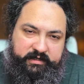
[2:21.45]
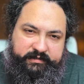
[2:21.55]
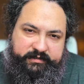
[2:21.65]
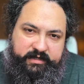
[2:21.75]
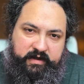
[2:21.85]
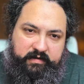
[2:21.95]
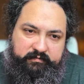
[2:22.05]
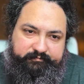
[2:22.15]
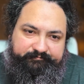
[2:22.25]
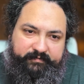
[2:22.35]
And
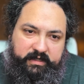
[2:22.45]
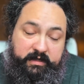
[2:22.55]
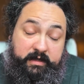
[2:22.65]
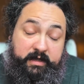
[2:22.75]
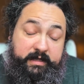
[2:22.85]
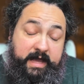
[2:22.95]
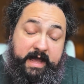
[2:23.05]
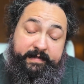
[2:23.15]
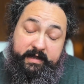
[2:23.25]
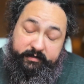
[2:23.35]
so,
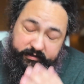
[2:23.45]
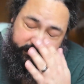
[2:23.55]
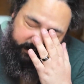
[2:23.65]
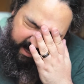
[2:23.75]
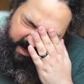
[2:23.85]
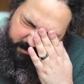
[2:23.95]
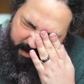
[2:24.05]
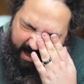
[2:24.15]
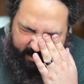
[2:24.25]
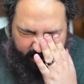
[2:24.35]
and then just getting
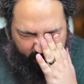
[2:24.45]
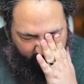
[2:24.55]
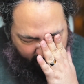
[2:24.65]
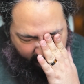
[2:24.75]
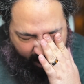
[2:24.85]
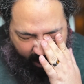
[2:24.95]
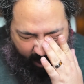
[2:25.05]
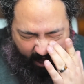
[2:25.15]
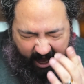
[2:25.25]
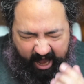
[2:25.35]
back here,
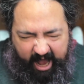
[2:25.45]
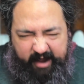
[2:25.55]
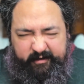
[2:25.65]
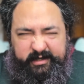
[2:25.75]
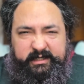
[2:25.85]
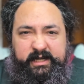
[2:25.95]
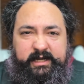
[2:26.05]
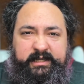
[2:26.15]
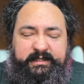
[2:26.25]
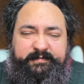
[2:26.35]
I was
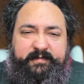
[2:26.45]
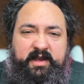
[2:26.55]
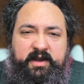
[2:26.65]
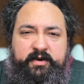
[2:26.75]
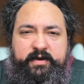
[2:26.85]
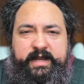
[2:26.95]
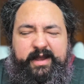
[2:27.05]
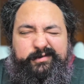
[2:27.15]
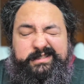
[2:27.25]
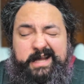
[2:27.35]
hungry, I
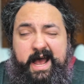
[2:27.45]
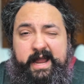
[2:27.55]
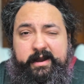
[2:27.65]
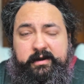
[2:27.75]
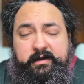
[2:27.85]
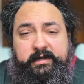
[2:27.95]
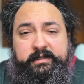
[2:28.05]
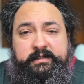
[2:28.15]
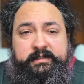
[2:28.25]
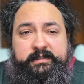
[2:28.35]
was tired,
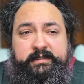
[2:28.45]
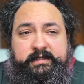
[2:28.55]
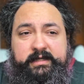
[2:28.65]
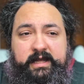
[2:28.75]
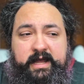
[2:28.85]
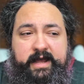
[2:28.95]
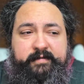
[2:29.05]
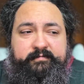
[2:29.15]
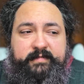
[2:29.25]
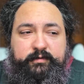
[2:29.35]
I
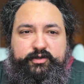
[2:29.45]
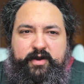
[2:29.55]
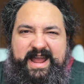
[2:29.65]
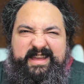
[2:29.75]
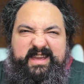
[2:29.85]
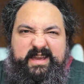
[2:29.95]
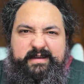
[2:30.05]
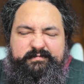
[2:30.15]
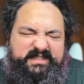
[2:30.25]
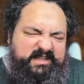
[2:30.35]
was cranky,
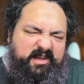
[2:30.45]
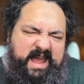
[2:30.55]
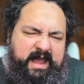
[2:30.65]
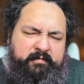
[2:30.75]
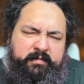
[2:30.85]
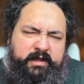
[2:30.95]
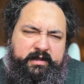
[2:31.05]
still am.